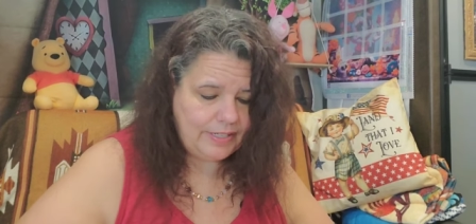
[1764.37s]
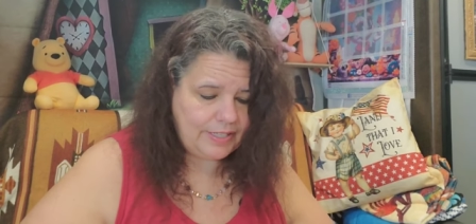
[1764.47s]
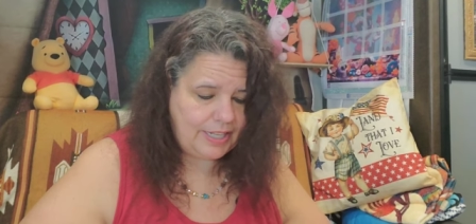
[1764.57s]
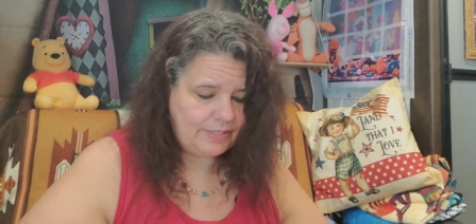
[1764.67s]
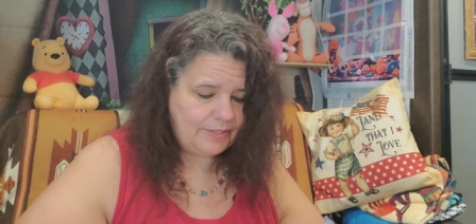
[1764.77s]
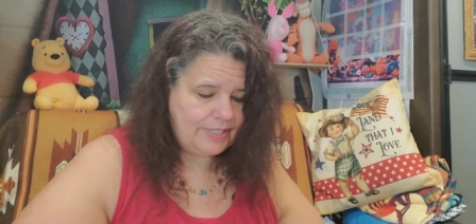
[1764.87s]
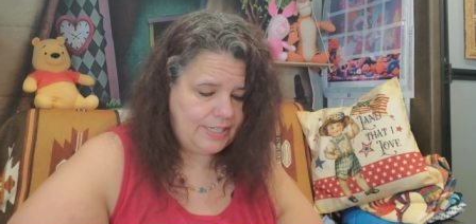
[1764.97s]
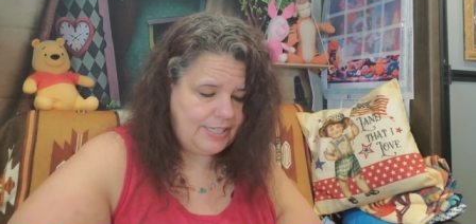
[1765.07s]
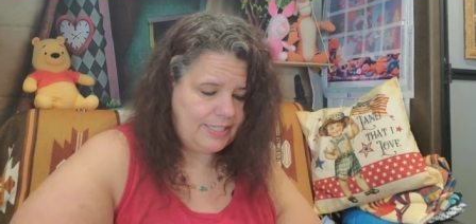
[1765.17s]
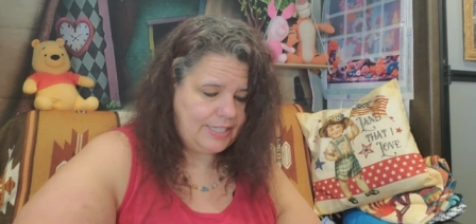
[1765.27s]
So that's what's
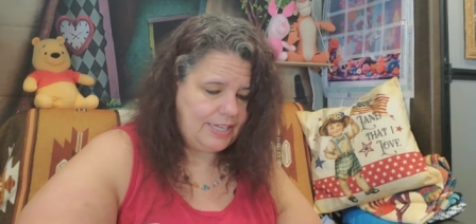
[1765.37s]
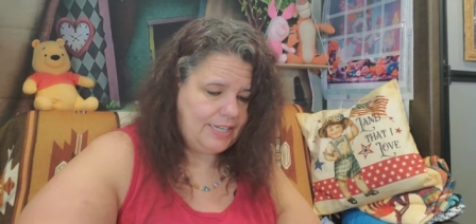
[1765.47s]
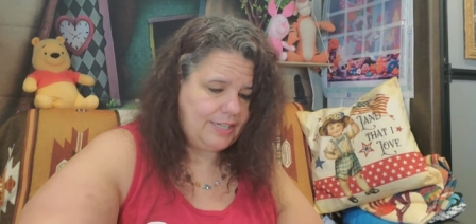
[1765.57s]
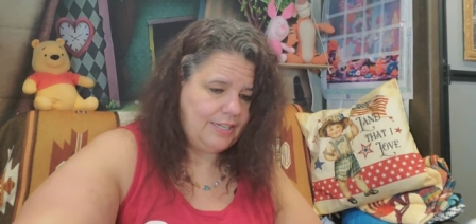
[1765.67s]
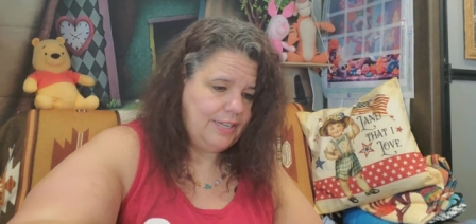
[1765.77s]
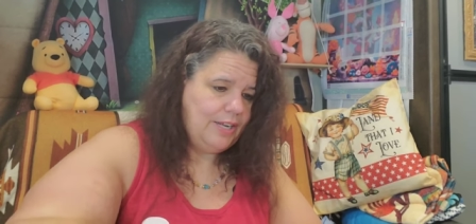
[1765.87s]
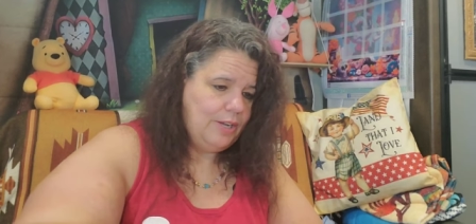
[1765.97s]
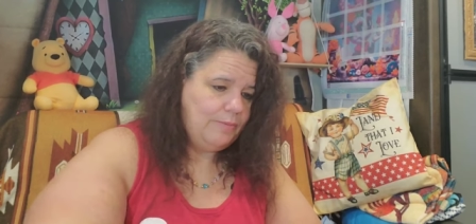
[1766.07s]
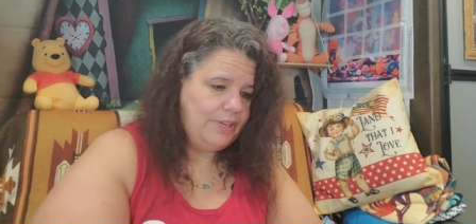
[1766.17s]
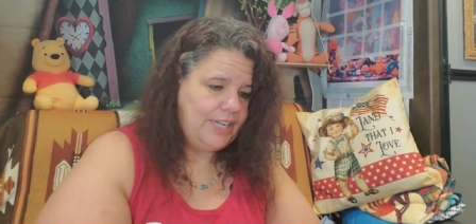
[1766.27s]
in this kit.
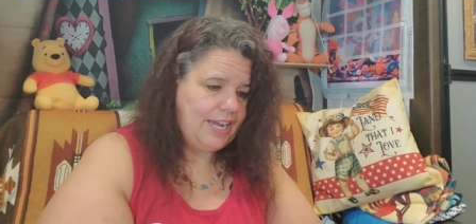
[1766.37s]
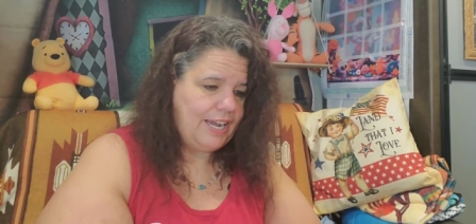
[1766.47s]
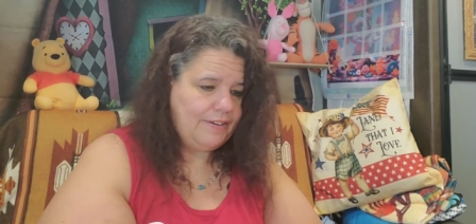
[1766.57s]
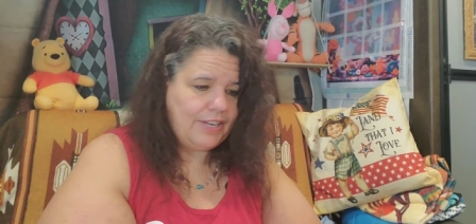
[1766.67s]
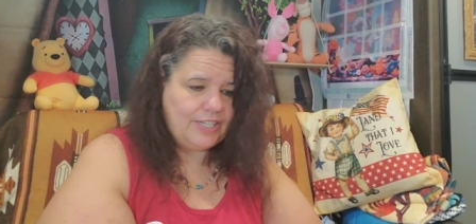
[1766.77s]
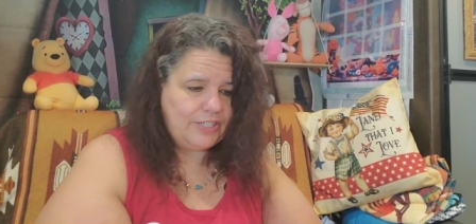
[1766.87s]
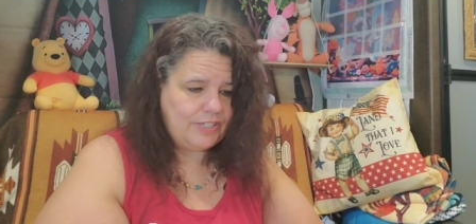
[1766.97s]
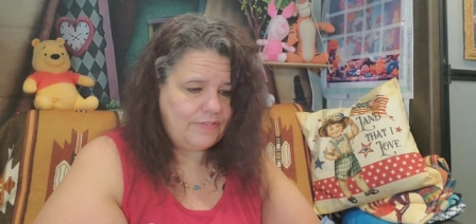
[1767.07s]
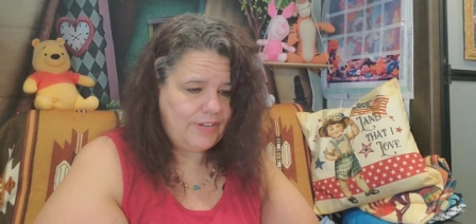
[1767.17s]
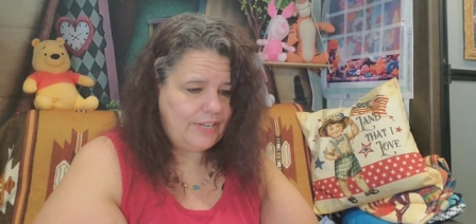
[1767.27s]
But yeah, I'm not
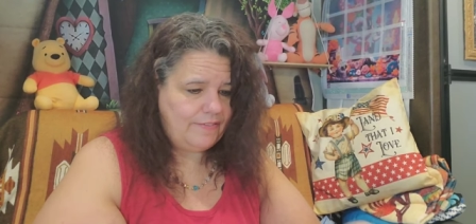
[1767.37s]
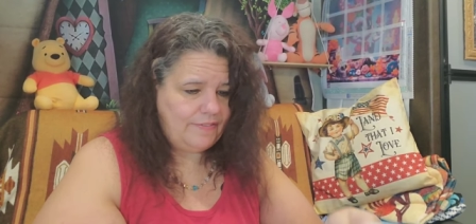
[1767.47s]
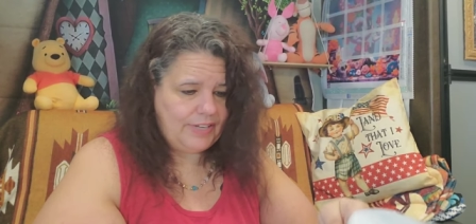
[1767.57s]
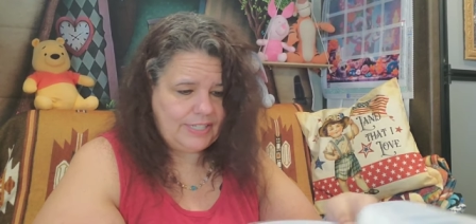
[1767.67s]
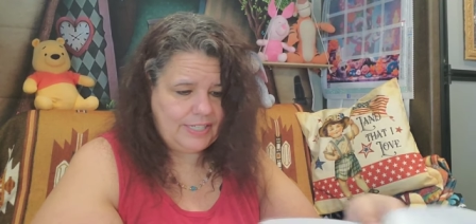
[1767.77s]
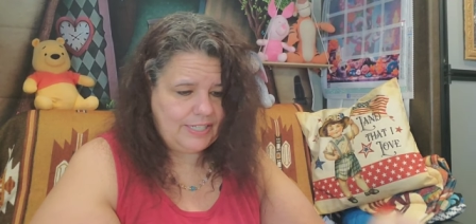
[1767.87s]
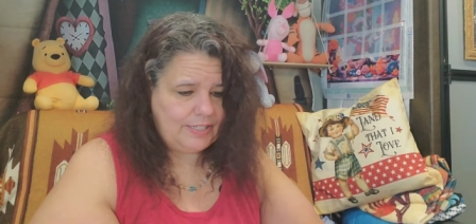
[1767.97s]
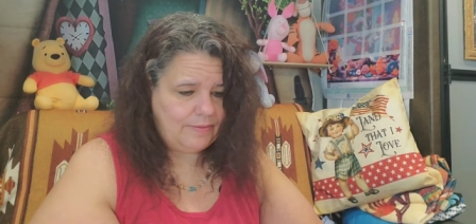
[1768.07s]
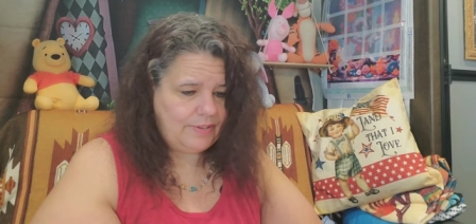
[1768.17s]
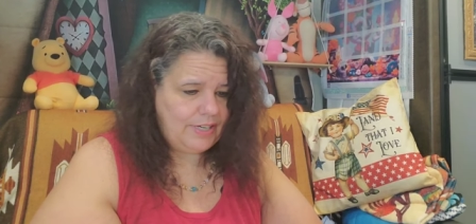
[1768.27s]
sure if I can fix
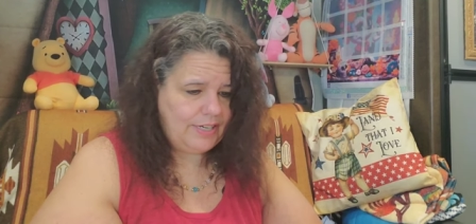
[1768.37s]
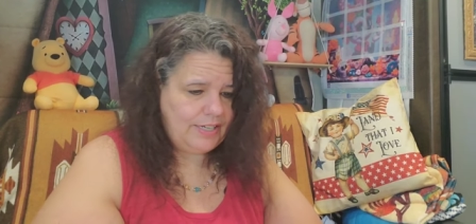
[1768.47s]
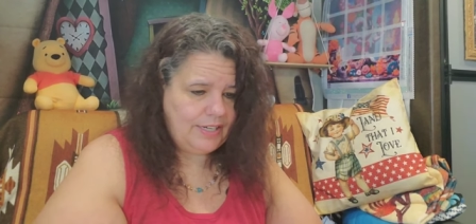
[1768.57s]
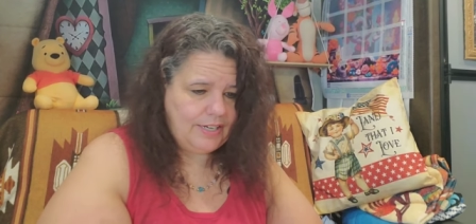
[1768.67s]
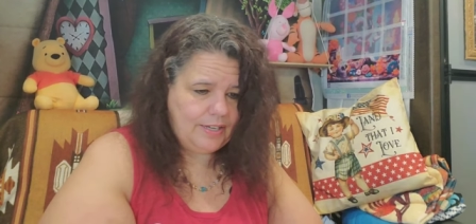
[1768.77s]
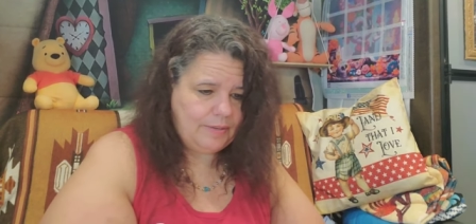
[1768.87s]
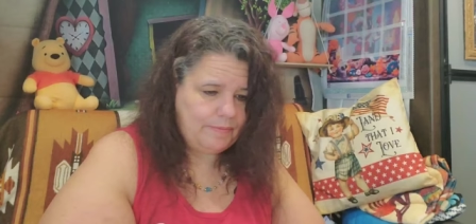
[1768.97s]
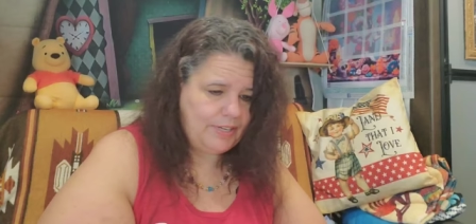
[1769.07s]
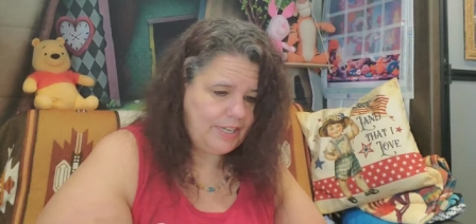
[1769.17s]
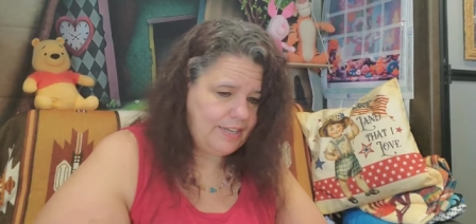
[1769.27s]
this one.
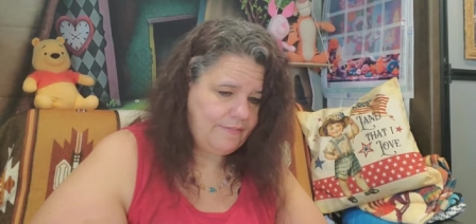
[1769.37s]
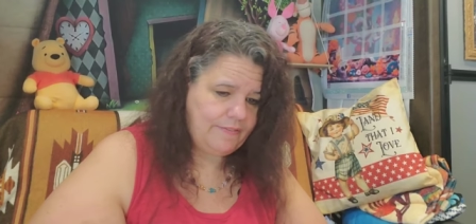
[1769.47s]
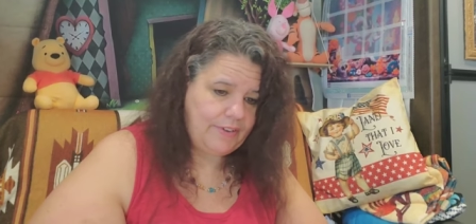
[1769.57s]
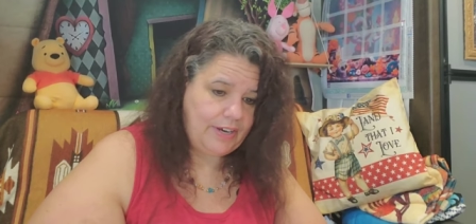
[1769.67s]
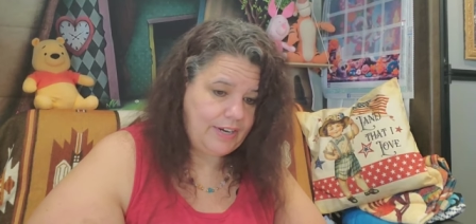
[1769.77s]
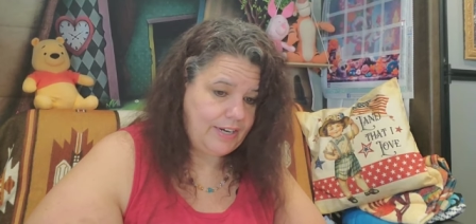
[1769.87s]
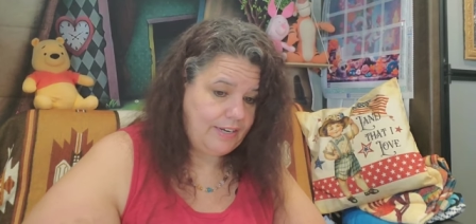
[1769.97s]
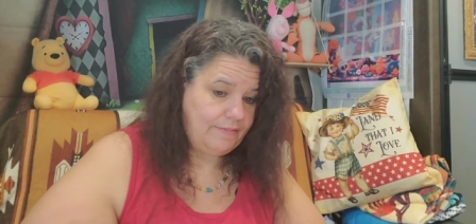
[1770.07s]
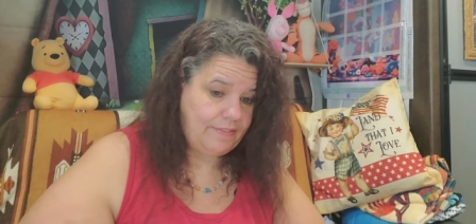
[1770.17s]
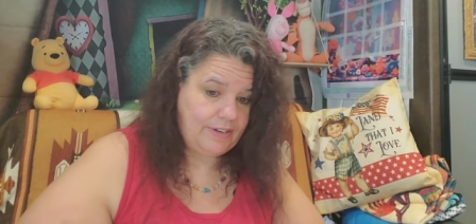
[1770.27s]
It came very,
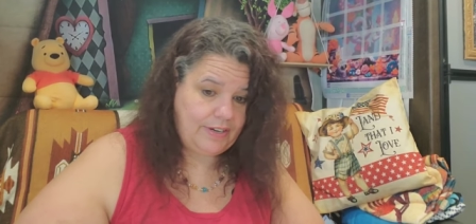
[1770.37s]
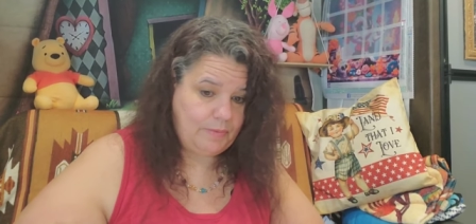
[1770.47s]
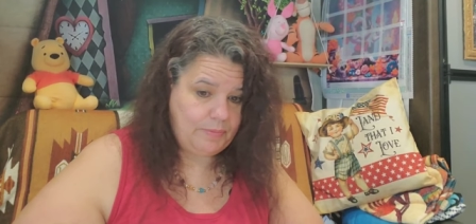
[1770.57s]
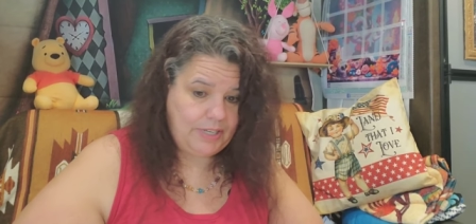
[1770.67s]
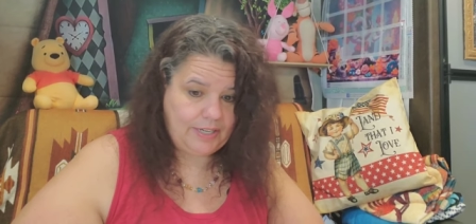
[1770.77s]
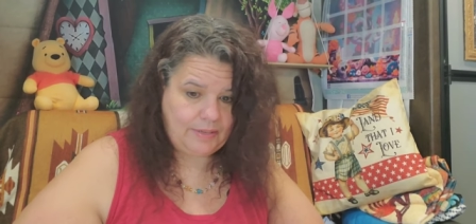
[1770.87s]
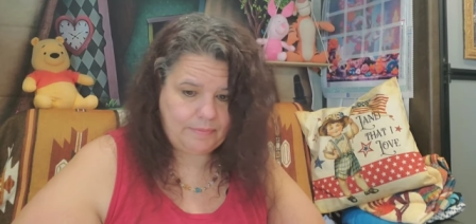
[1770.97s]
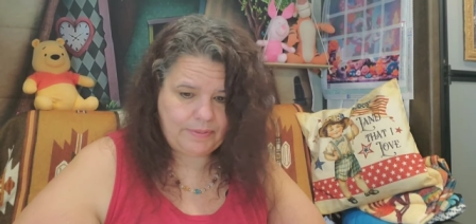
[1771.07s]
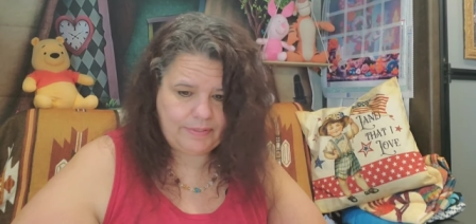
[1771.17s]
very beat up.